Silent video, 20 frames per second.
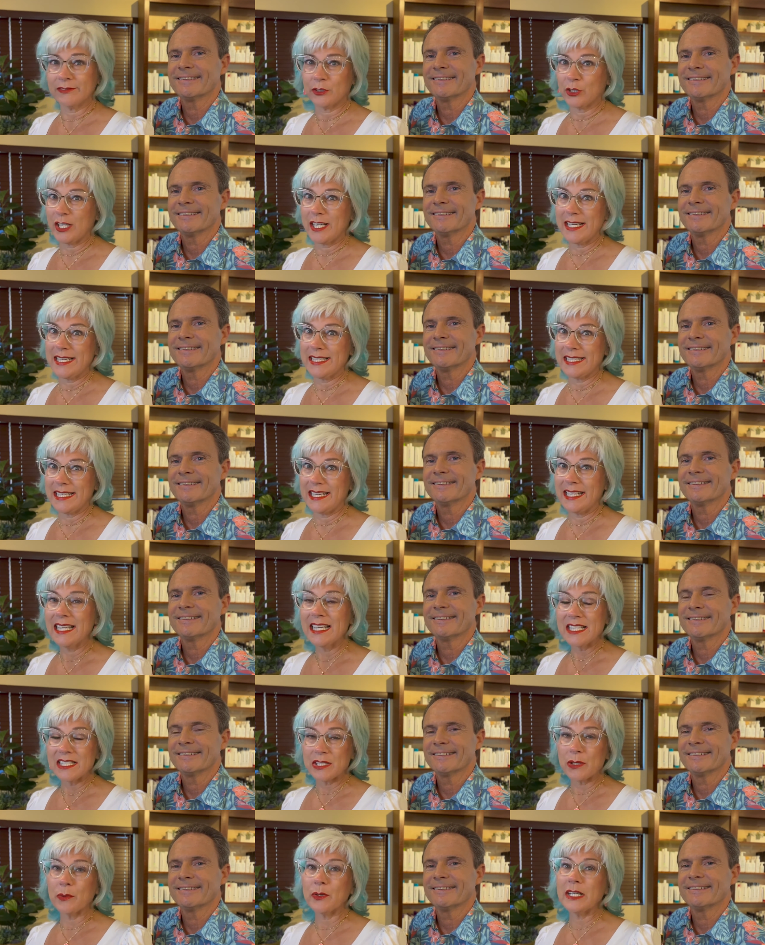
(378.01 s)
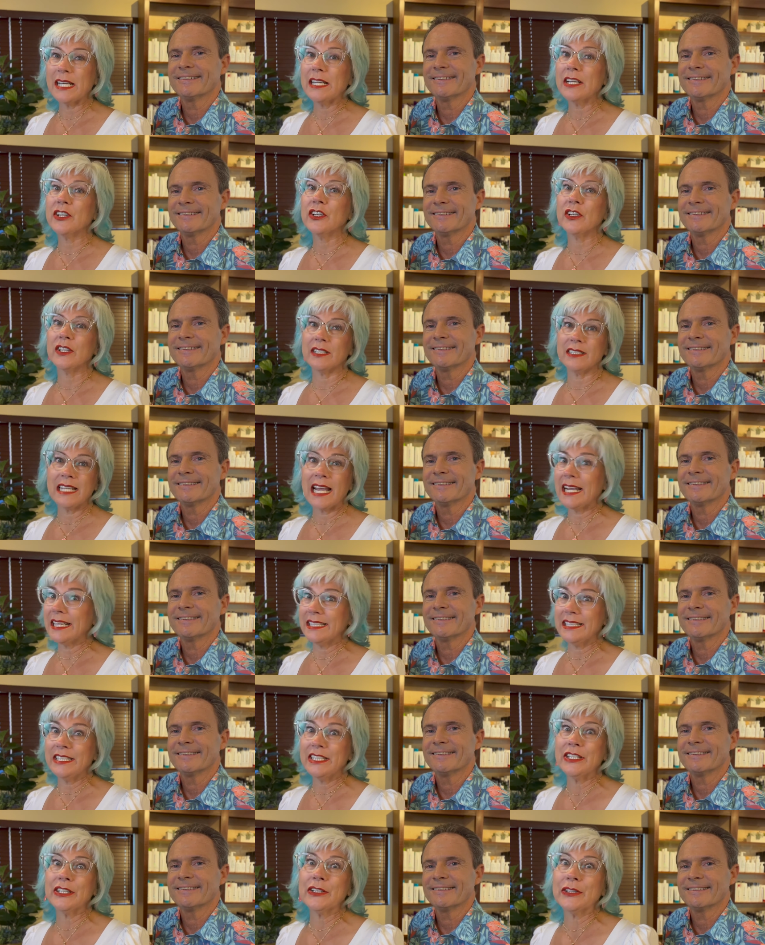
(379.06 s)
Speaker 1: crazy. So we're near not
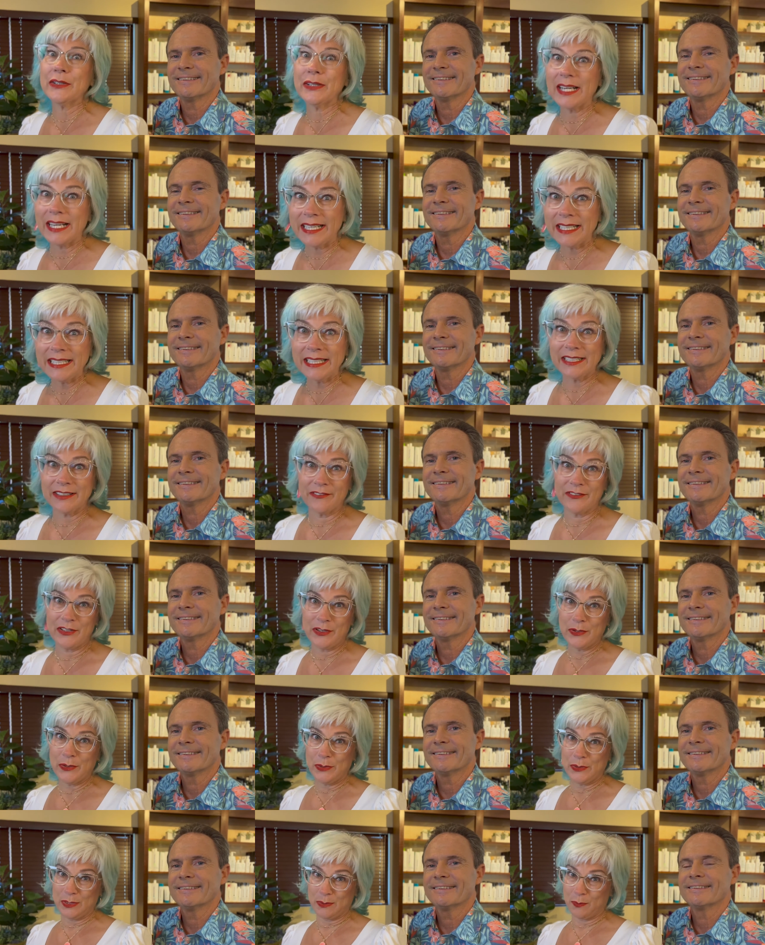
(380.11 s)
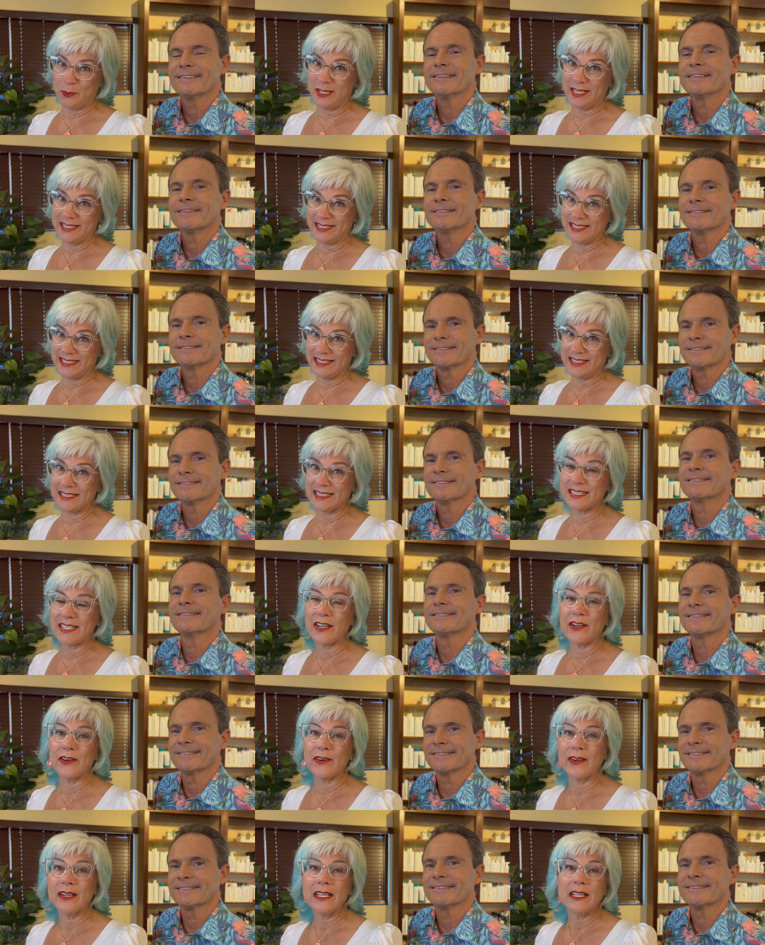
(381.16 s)
near any of those prices.
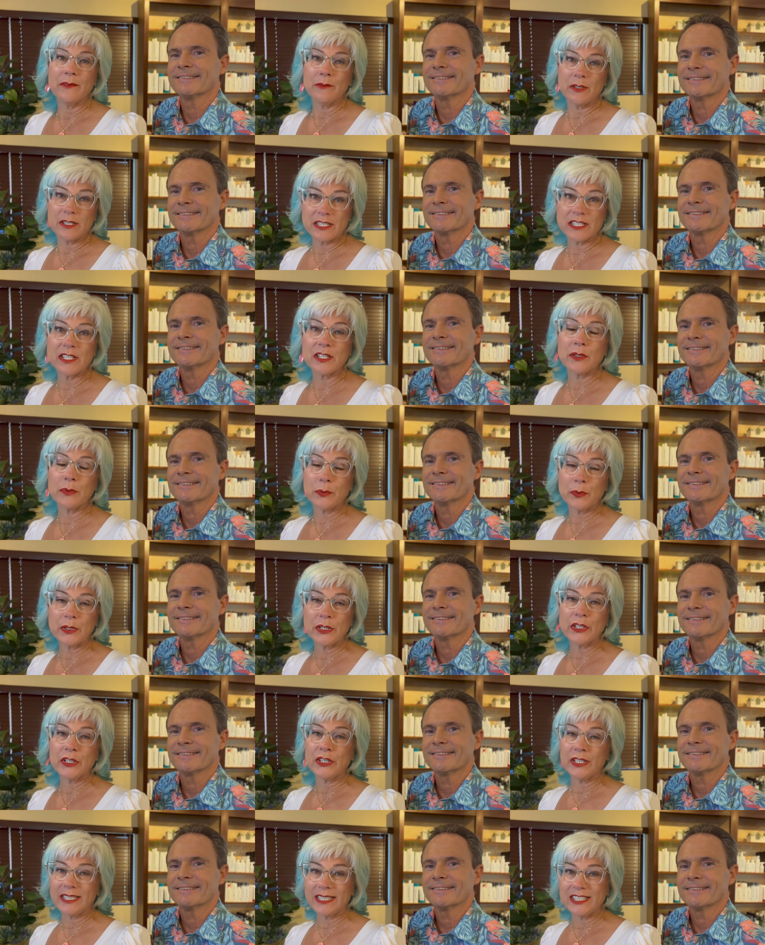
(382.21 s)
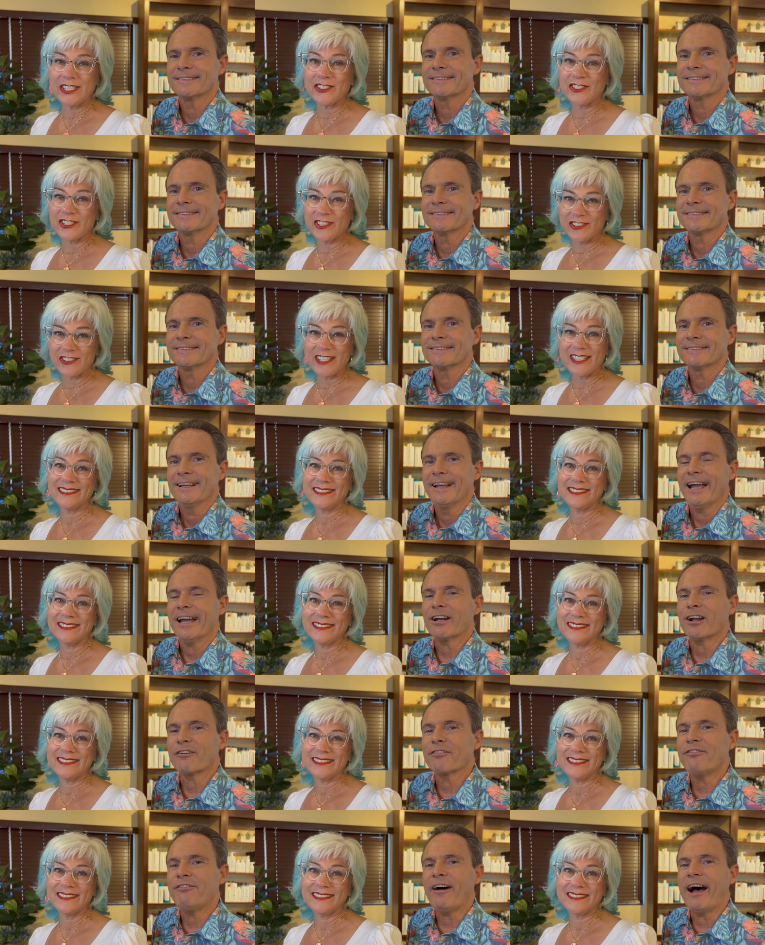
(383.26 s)
So we're still at really good interest rate.
Speaker 2: And
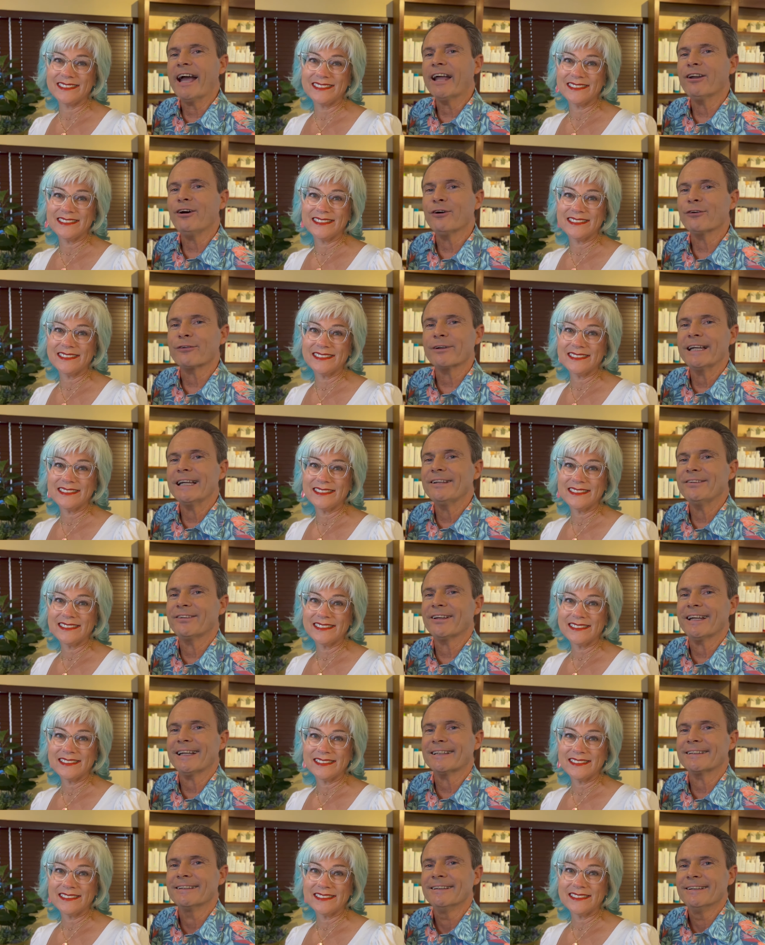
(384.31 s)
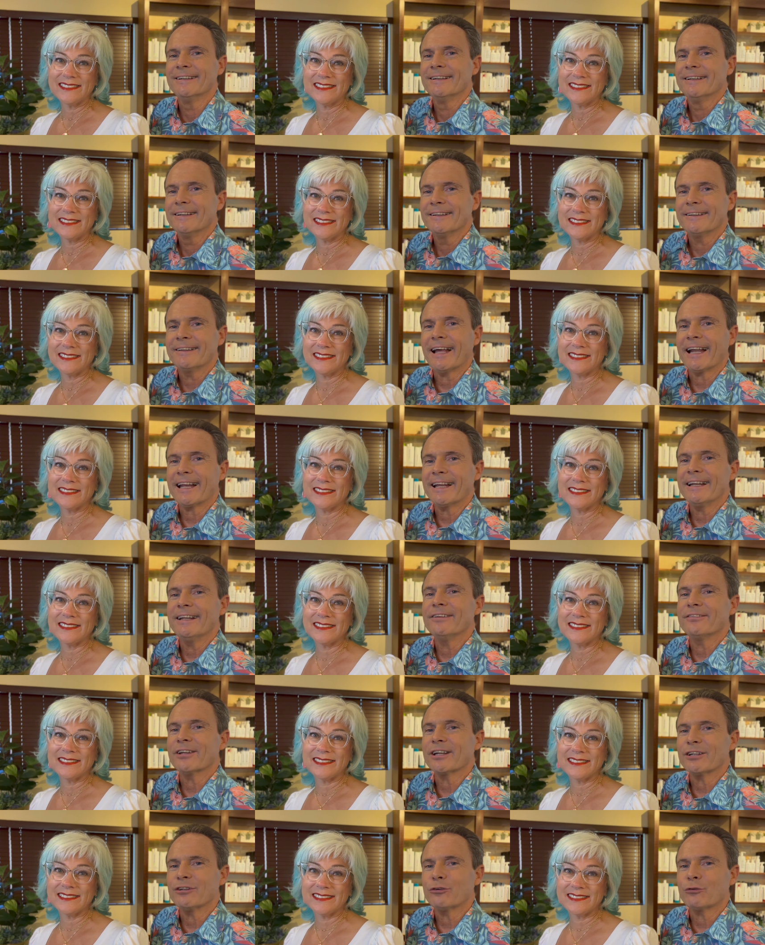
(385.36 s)
our final reason that it
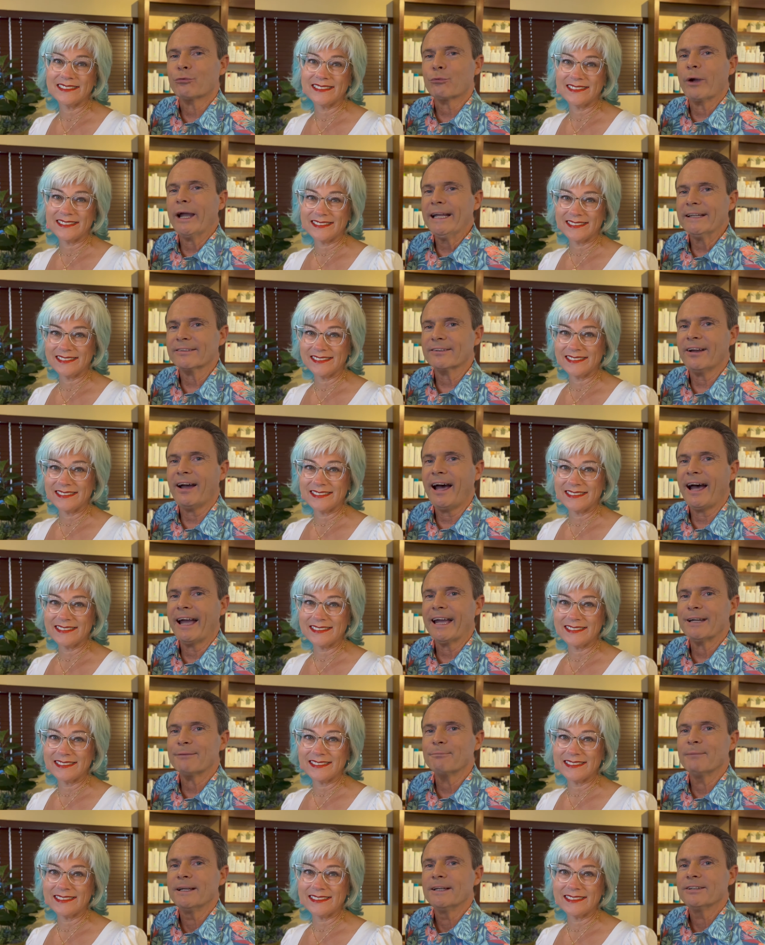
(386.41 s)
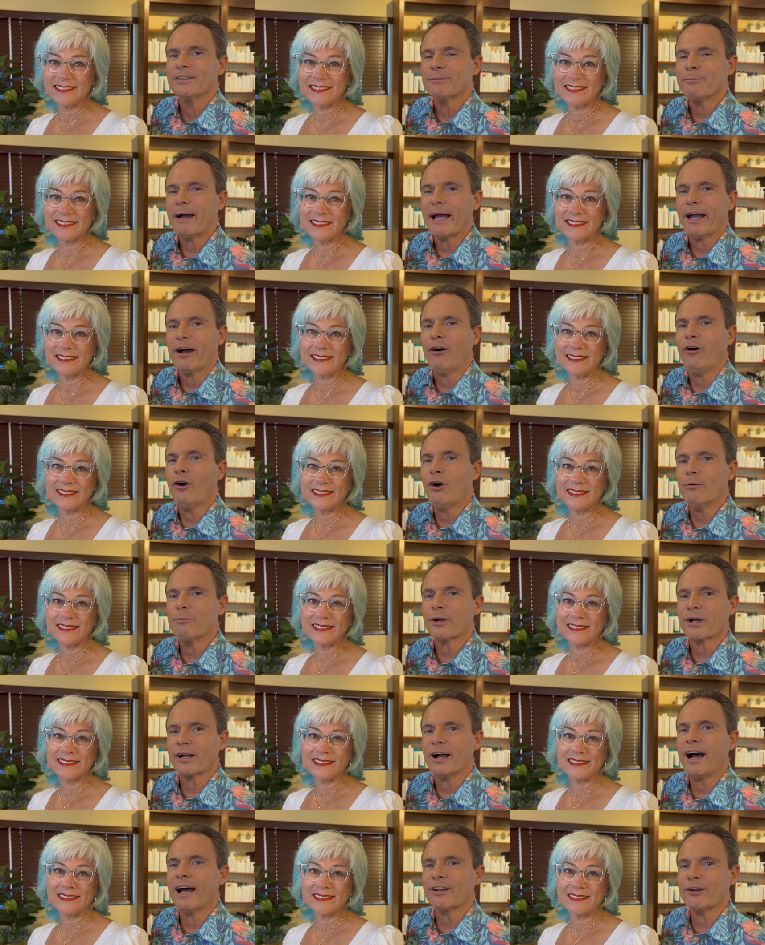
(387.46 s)
is a great time to buy a home or
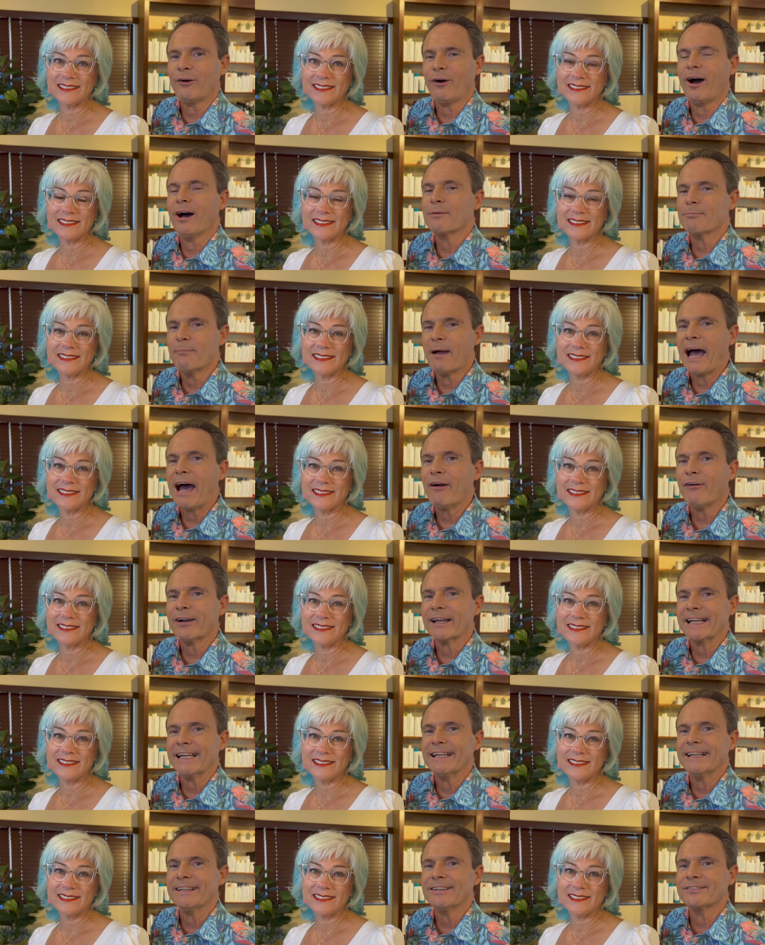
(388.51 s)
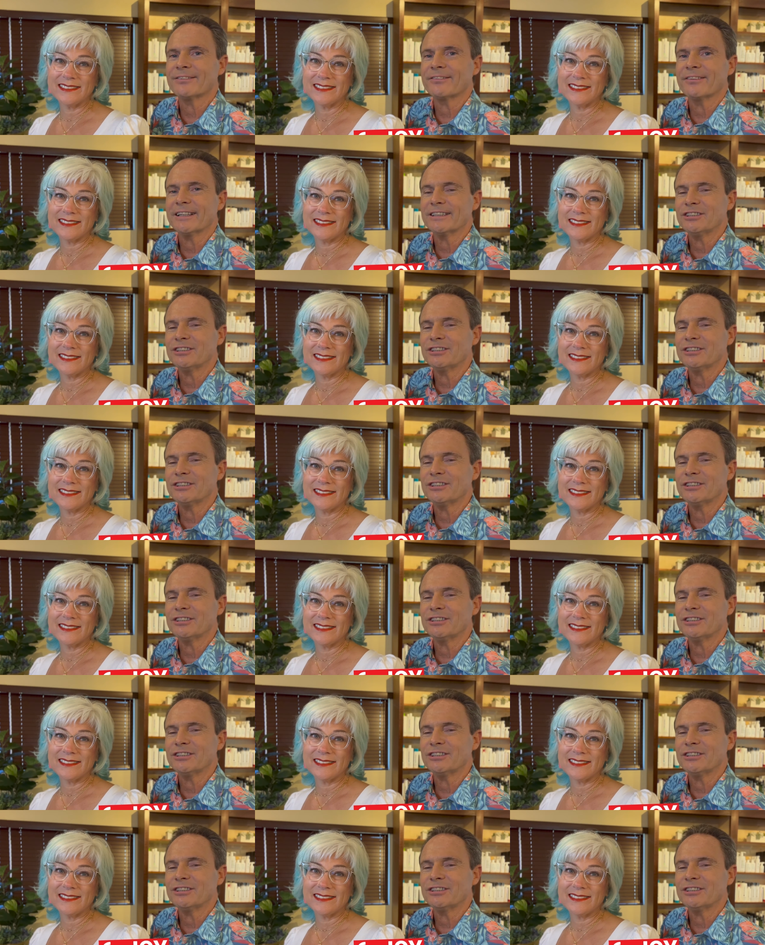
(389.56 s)
condo on Maui is the